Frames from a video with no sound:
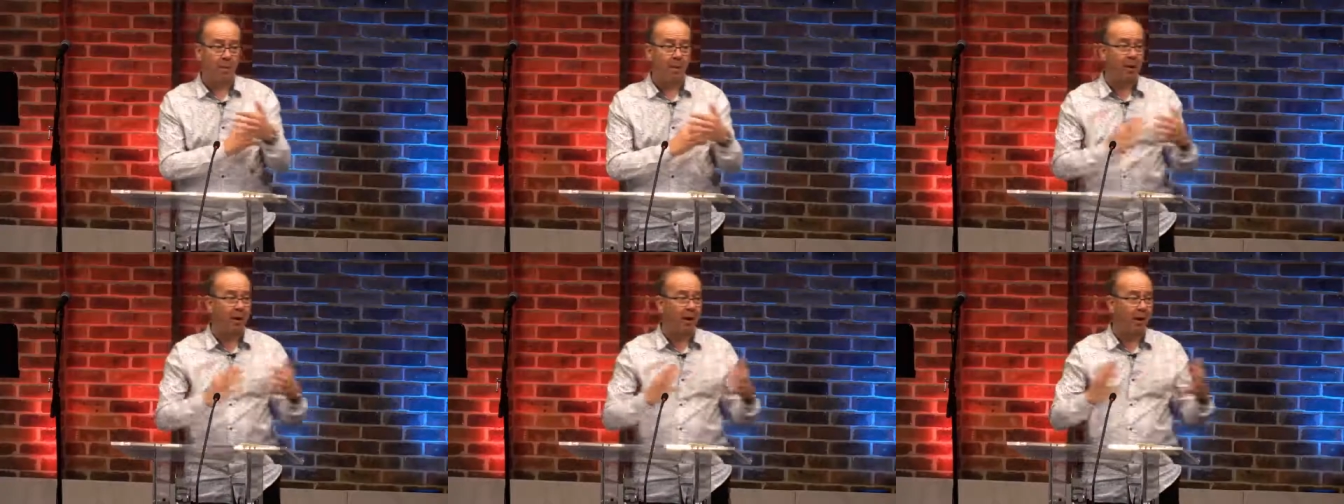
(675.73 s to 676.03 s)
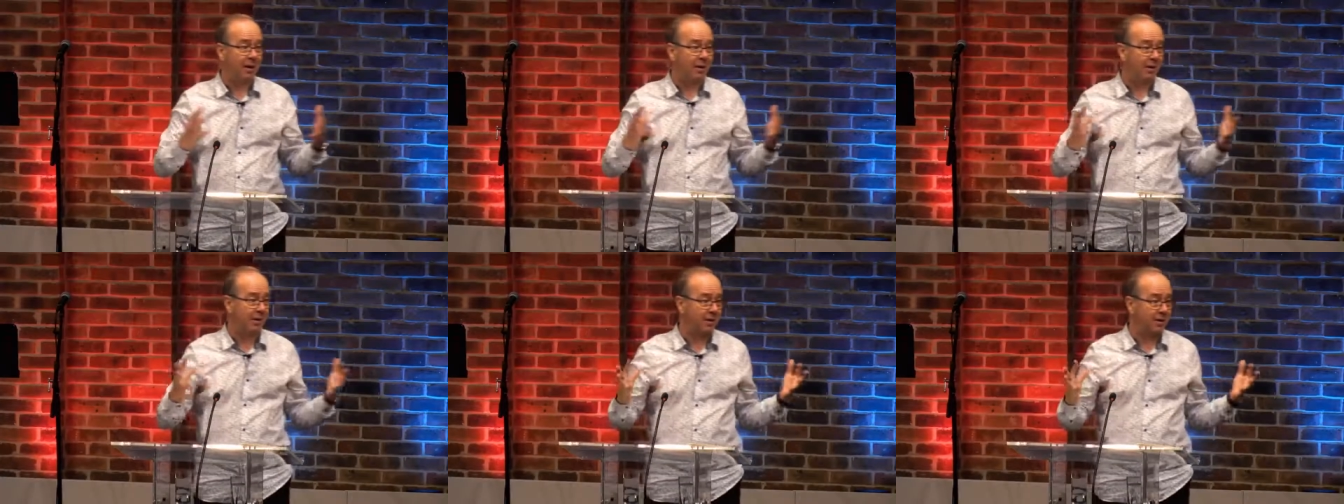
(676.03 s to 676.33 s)

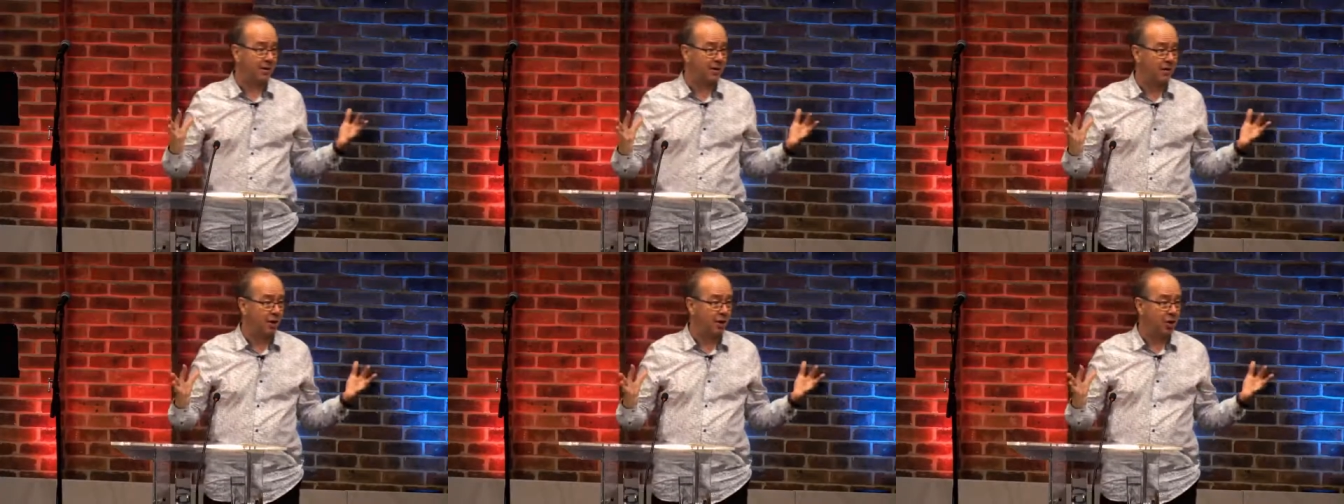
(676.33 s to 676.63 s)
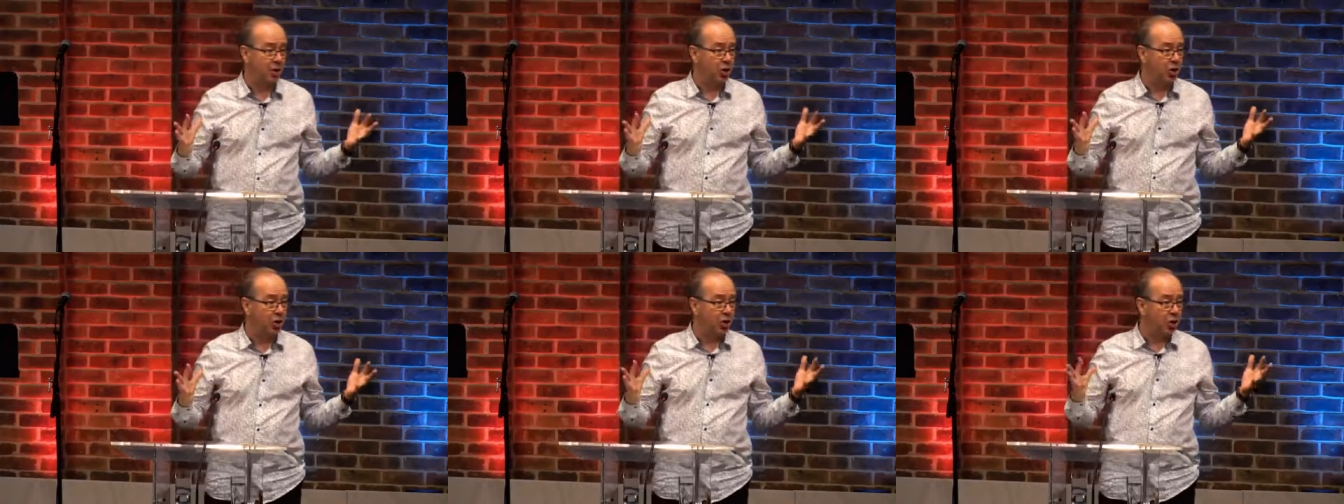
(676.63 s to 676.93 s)
admired
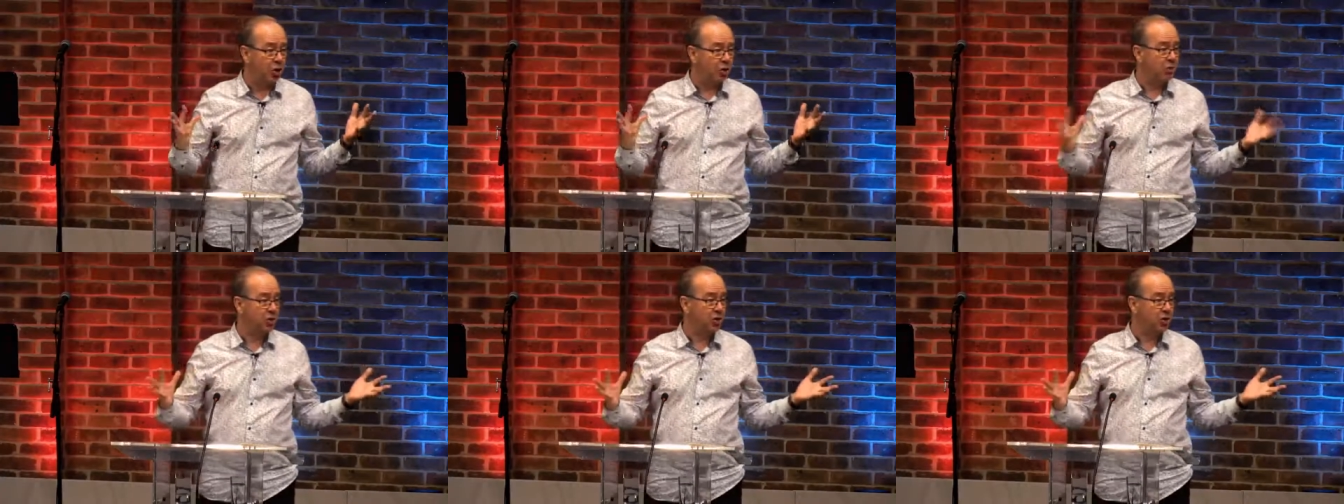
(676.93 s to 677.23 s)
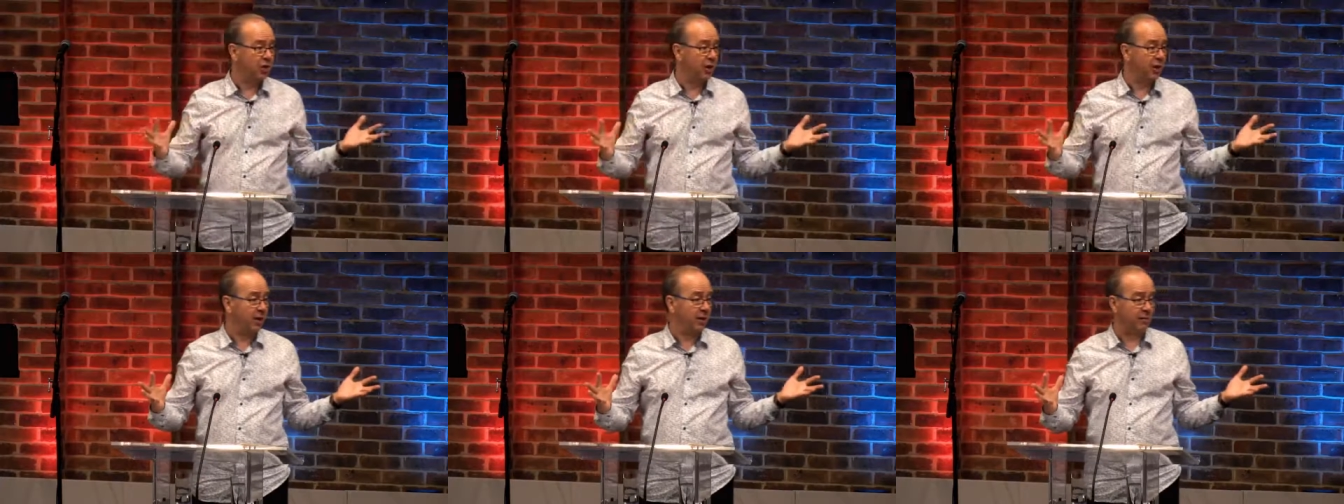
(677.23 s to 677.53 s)

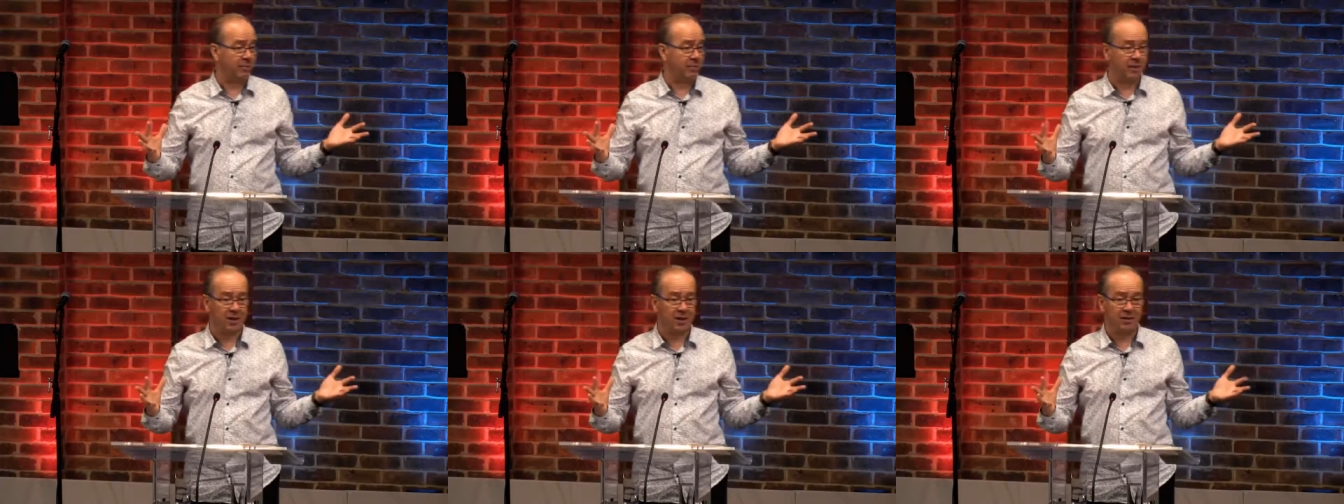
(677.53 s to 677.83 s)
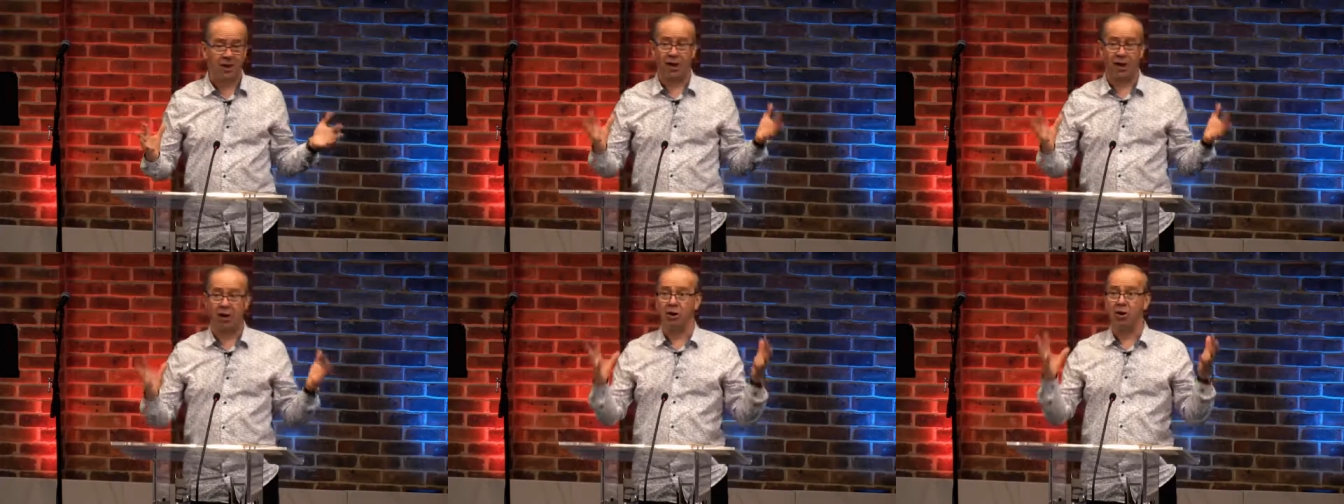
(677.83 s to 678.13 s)
hugely
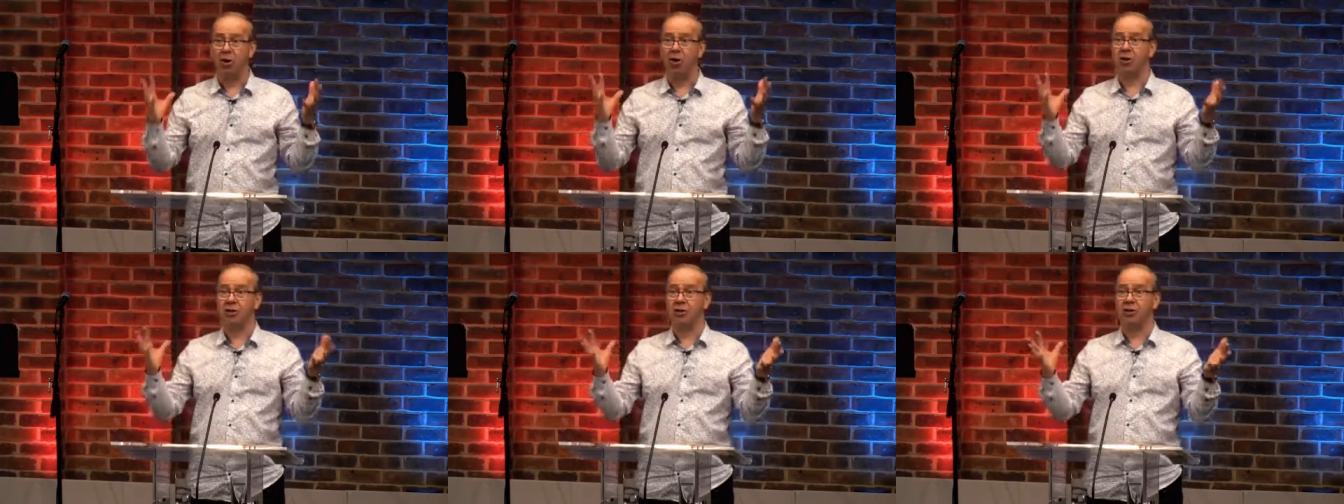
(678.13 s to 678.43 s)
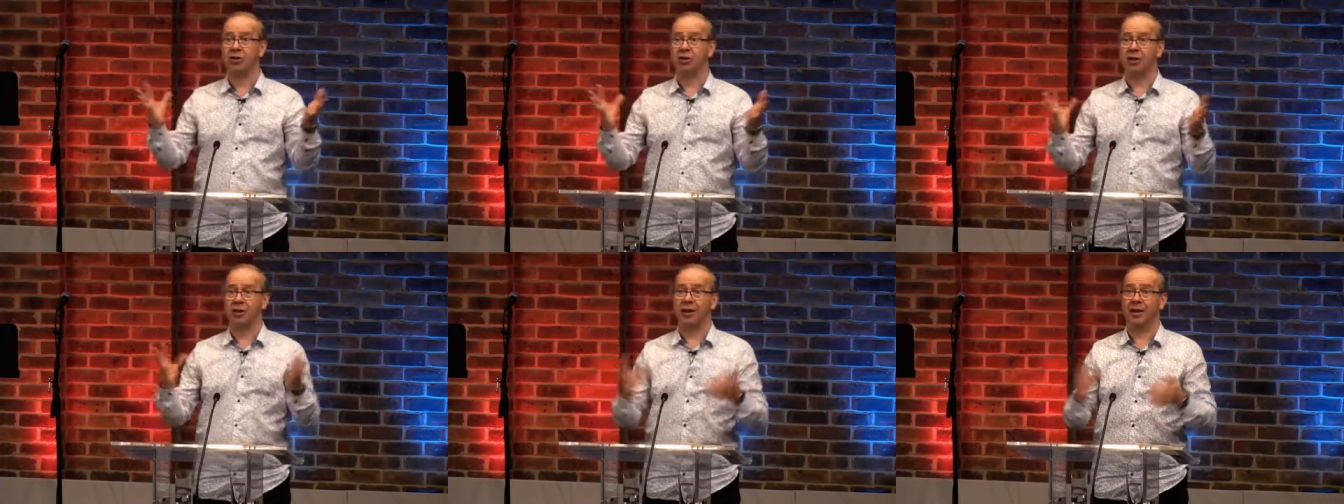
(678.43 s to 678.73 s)
as they
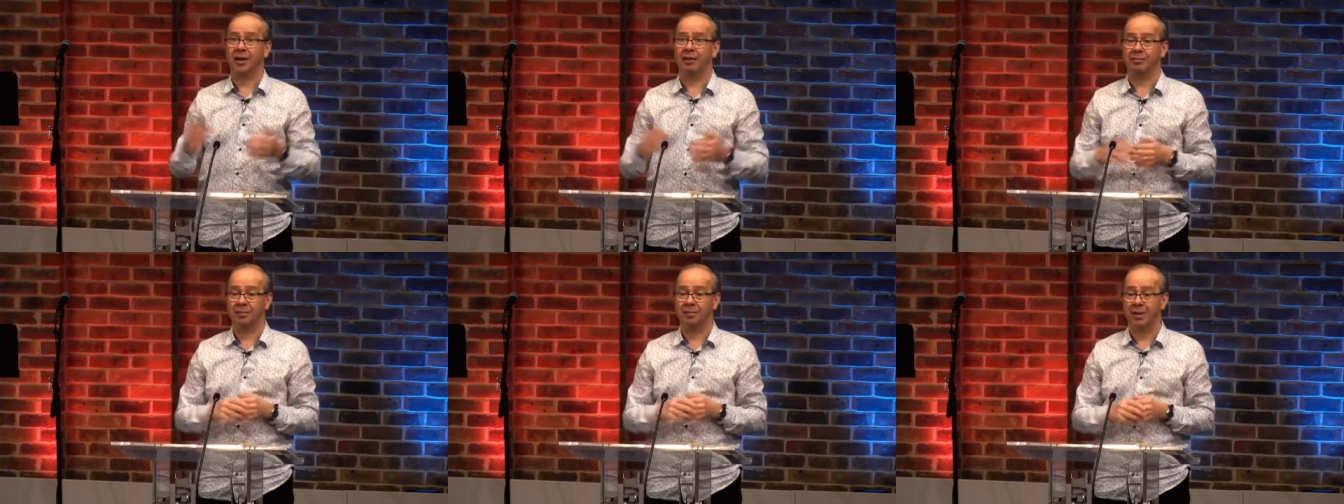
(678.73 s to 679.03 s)
looked at it.